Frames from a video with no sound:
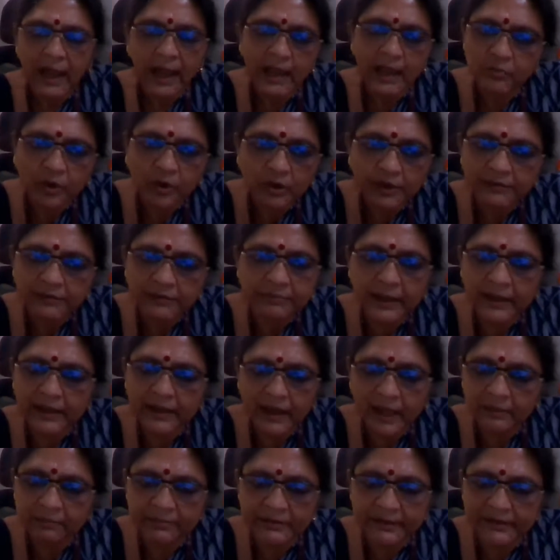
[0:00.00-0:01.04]
I wanted my
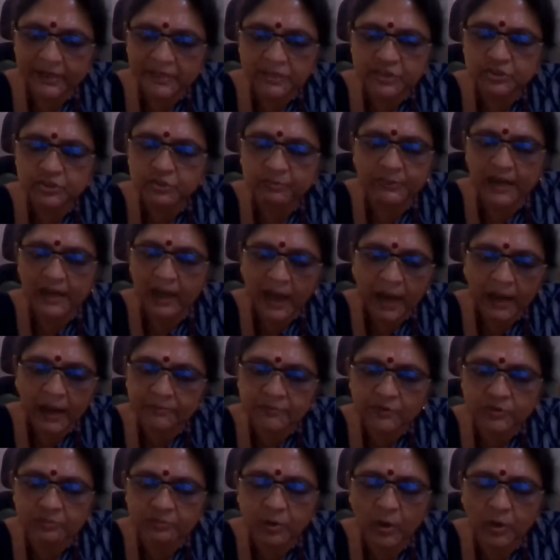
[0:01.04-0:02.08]
application to be
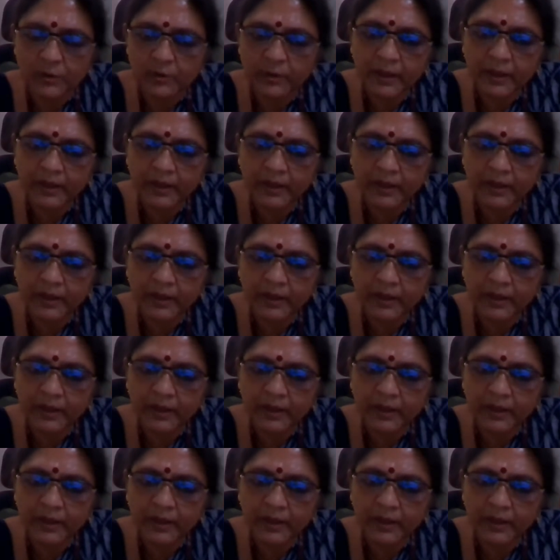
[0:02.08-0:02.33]
up tomorrow,